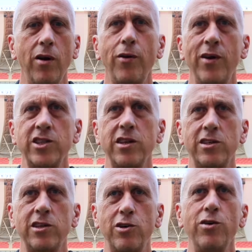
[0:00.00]
of the rest
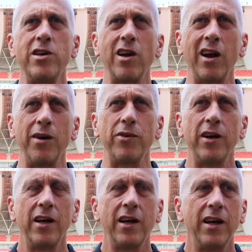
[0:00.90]
that's good in your life.
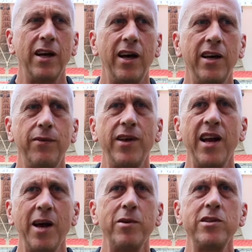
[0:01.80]
And if that
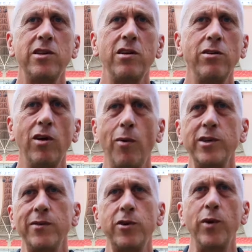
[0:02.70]
happens, you'll
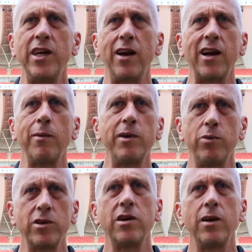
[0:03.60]
always have to weed a little bit,
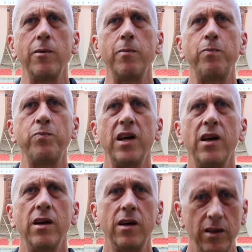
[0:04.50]
but
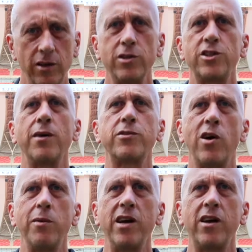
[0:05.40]
the good stuff's
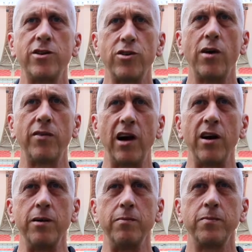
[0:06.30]
going to be in control of the
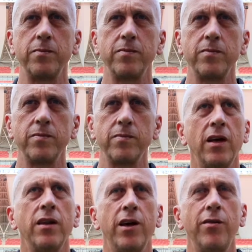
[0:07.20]
garden.
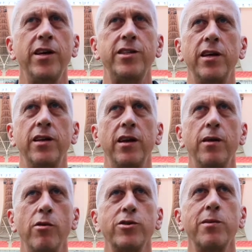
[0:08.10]
There is, and
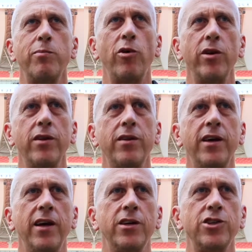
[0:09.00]
the most important
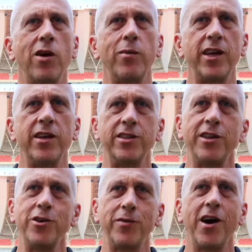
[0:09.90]
thing, Sean, with that is
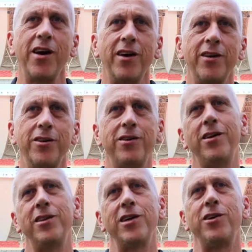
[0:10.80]
that
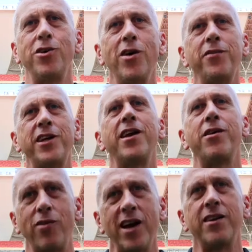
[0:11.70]
they say you don't have to get it
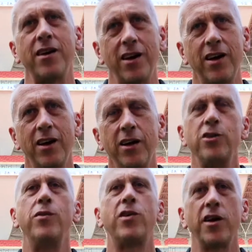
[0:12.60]
right,
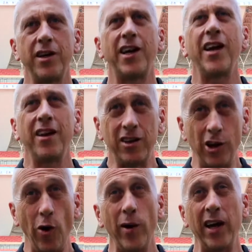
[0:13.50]
you've got to get it
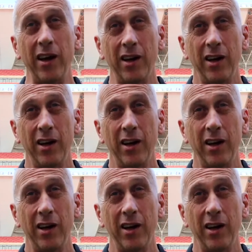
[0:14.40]
going.